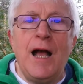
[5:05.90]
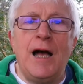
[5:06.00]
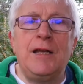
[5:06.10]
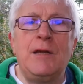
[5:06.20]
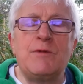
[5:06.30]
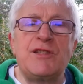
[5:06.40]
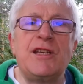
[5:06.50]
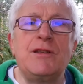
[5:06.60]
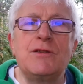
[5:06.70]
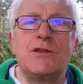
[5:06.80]
and he was
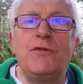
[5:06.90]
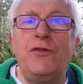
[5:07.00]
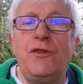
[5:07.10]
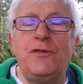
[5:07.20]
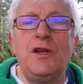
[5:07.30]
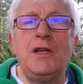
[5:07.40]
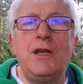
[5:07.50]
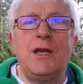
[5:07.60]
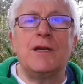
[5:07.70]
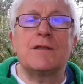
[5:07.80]
sentenced to 15
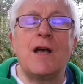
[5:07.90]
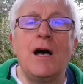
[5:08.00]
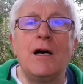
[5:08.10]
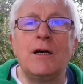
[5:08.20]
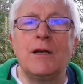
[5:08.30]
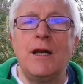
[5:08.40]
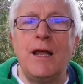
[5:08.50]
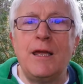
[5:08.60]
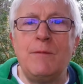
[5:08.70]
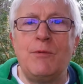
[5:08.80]
years hard
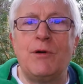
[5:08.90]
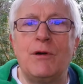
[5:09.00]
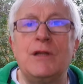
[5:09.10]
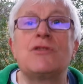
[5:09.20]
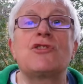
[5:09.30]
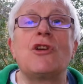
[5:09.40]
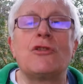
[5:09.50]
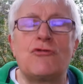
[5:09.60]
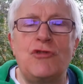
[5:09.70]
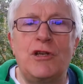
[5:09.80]
labour in
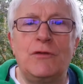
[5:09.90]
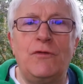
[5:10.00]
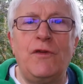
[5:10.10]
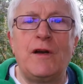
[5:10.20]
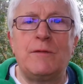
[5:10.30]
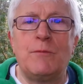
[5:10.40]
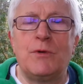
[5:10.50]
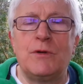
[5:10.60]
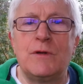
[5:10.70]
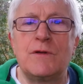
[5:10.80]
solitary
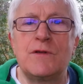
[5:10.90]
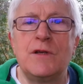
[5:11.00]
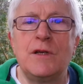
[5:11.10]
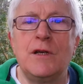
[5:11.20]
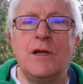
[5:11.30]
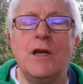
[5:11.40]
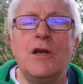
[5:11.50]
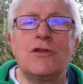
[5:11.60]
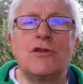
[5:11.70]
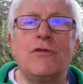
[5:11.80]
confinement.
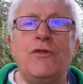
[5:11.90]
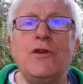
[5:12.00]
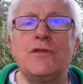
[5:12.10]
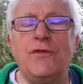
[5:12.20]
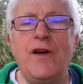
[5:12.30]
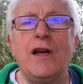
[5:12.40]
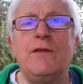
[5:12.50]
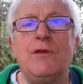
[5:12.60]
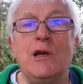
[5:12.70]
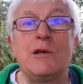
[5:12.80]
So the first
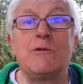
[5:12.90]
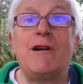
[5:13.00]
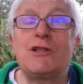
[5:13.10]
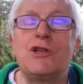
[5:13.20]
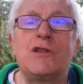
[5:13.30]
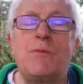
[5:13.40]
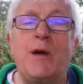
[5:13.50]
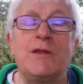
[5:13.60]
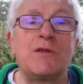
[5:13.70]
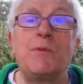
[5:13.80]
five years were actually
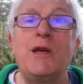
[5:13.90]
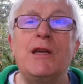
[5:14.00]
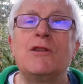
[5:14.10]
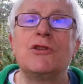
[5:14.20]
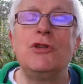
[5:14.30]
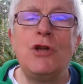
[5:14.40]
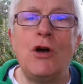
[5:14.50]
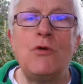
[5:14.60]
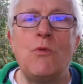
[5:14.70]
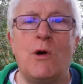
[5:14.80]
spent speaking to
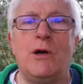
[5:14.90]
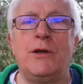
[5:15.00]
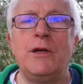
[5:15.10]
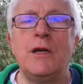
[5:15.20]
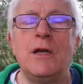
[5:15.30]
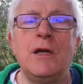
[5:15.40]
no one